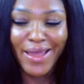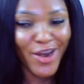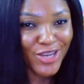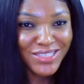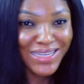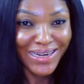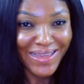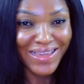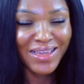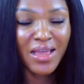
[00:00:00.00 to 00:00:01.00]
earth
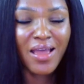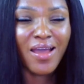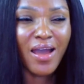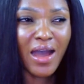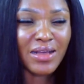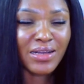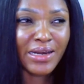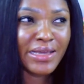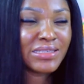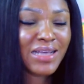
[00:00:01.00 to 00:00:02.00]
clays
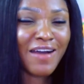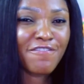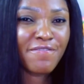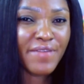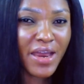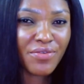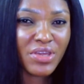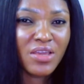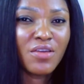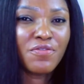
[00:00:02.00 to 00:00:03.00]
are
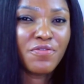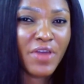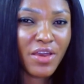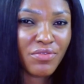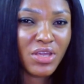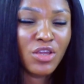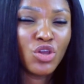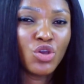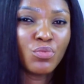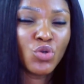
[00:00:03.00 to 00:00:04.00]
very
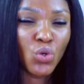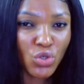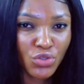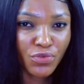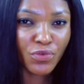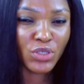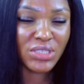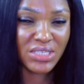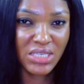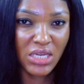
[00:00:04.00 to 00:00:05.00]
good for
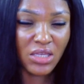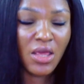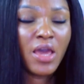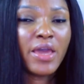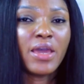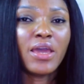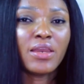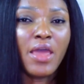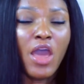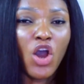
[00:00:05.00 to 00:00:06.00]
the skin.
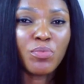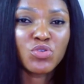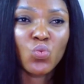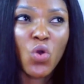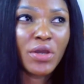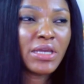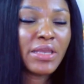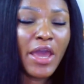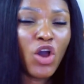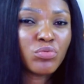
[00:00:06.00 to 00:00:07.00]
It helps
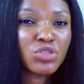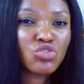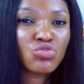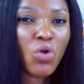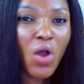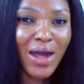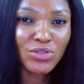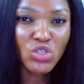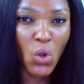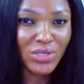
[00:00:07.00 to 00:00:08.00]
draw
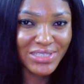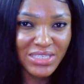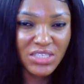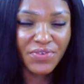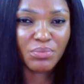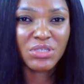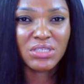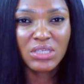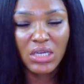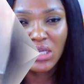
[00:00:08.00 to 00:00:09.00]
out toxins from the
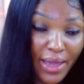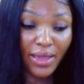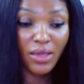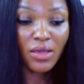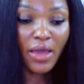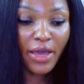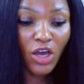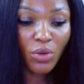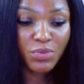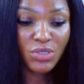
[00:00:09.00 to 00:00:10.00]
skin. Clay
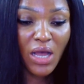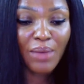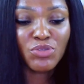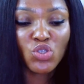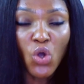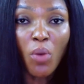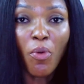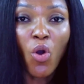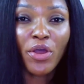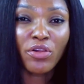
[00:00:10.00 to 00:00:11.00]
helps
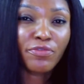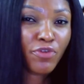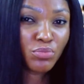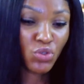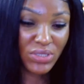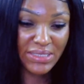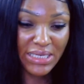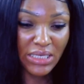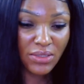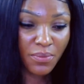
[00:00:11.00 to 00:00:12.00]
absorb oil from your
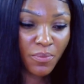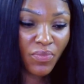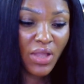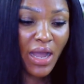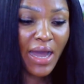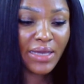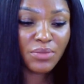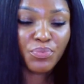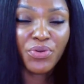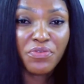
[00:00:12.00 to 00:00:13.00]
skin
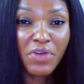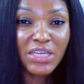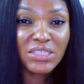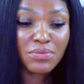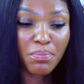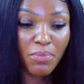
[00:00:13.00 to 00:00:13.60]
and prevent